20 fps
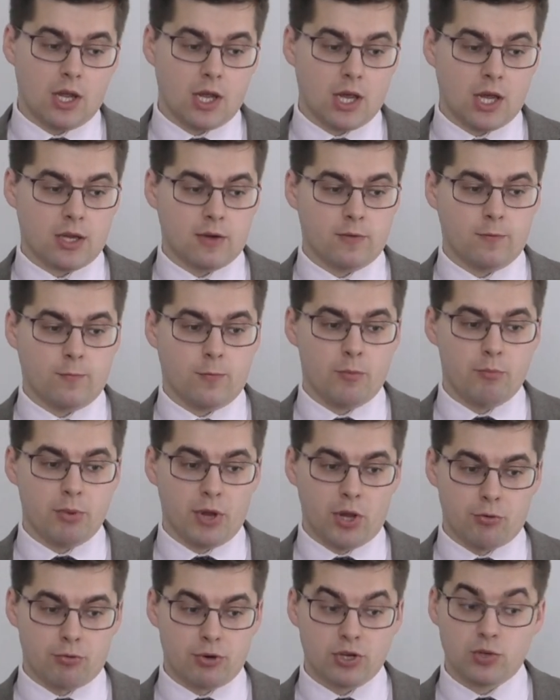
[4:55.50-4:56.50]
And for
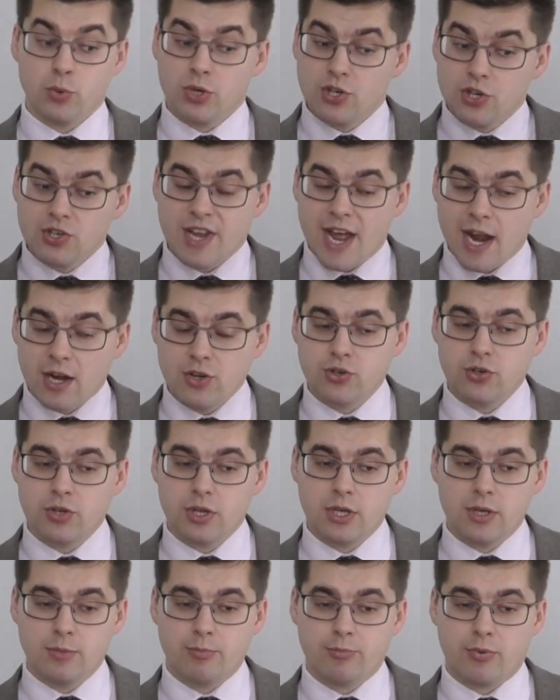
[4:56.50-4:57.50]
Belarus, which is
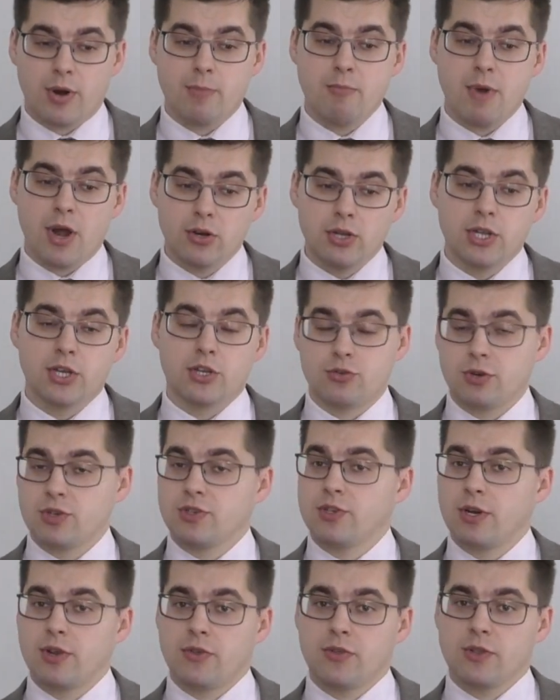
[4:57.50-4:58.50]
actually primarily
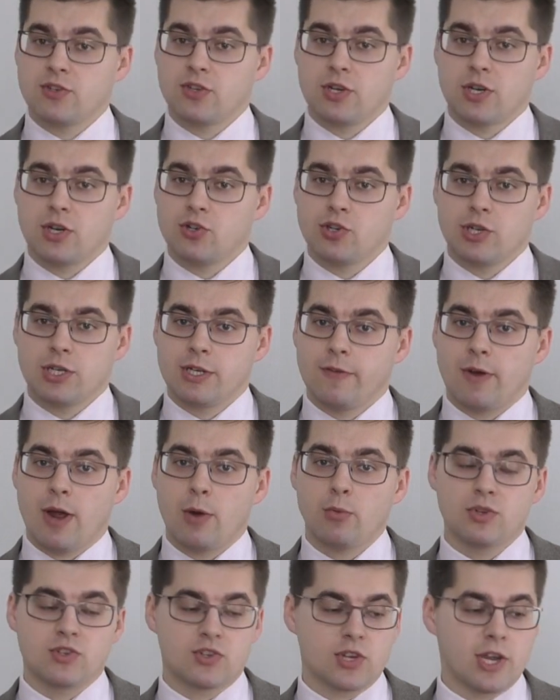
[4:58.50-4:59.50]
interested in this initiative,
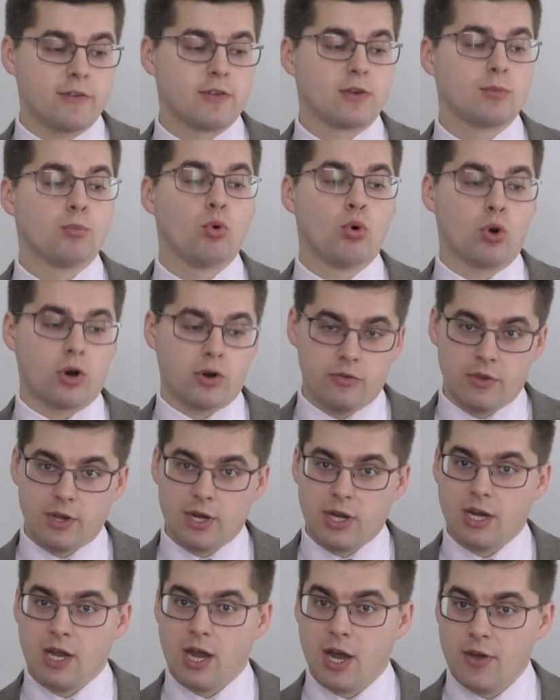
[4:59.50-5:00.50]
I would say even more
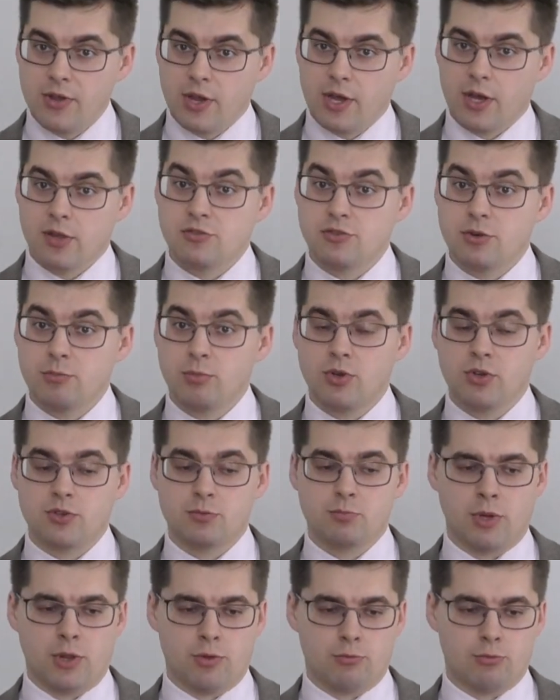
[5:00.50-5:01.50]
than any other country,
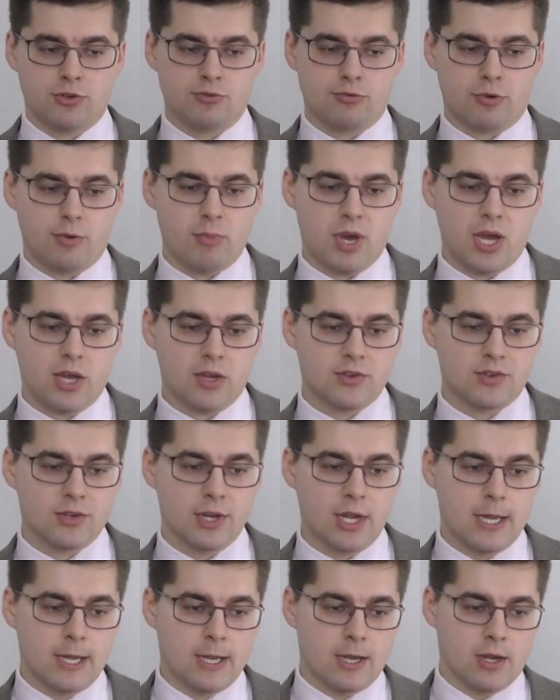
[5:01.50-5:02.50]
because Belarus
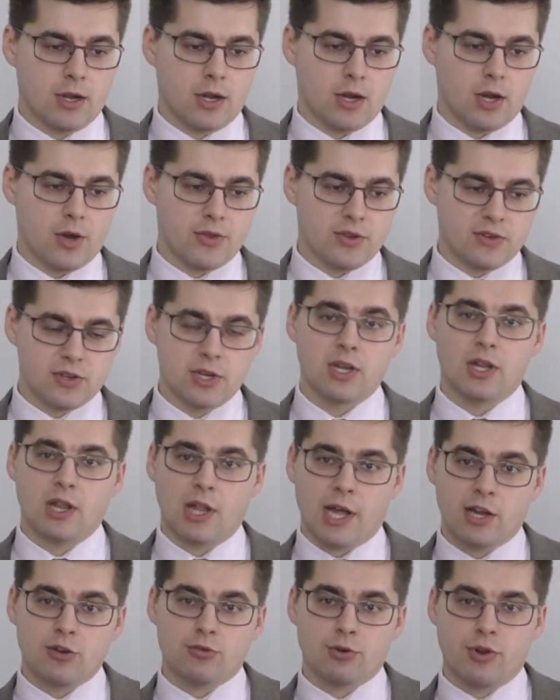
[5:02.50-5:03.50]
remains uh, the
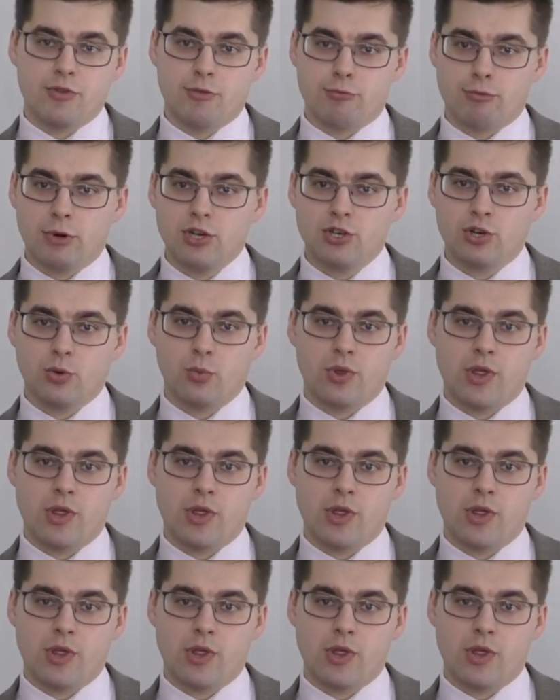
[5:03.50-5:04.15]
single country in the region